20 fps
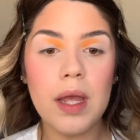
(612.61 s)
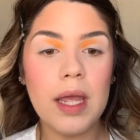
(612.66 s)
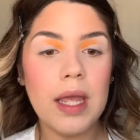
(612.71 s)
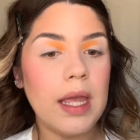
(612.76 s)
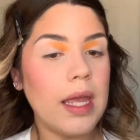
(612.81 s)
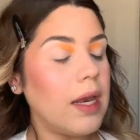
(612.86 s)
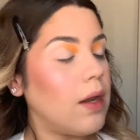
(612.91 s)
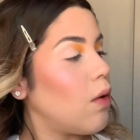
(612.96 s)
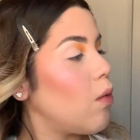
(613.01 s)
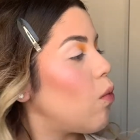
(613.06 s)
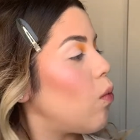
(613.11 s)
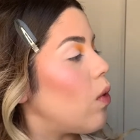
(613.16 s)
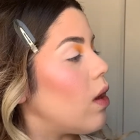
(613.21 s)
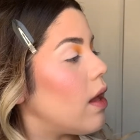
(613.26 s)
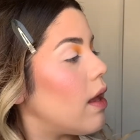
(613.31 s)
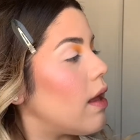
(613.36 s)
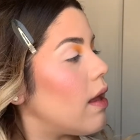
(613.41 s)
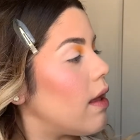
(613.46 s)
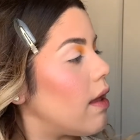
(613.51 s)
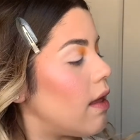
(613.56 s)
in
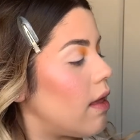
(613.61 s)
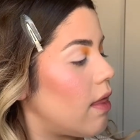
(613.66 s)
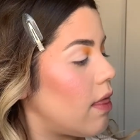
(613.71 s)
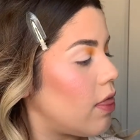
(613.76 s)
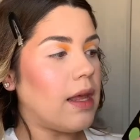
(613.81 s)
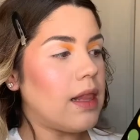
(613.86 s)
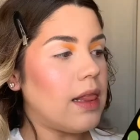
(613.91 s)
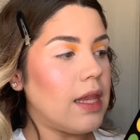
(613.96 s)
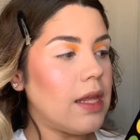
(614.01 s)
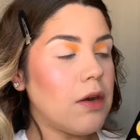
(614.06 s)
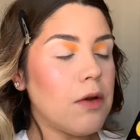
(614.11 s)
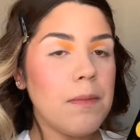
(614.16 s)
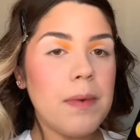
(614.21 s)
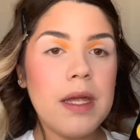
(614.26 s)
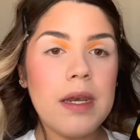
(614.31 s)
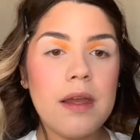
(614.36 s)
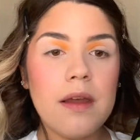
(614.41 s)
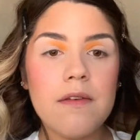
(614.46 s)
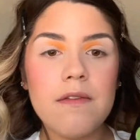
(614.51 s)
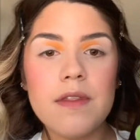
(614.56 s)
with a little
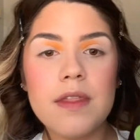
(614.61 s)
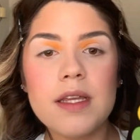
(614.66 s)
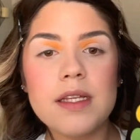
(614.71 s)
bit of